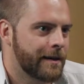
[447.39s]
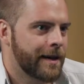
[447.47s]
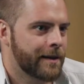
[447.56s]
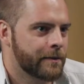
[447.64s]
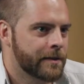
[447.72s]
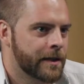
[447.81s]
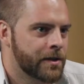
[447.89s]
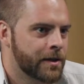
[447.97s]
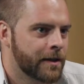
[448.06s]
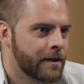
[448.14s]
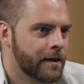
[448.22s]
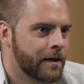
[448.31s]

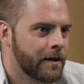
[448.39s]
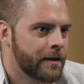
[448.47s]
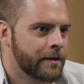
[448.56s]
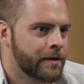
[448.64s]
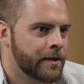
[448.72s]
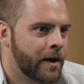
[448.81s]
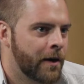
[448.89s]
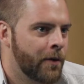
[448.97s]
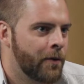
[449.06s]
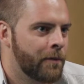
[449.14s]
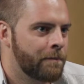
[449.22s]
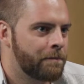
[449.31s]
acquisition.
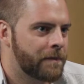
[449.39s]
So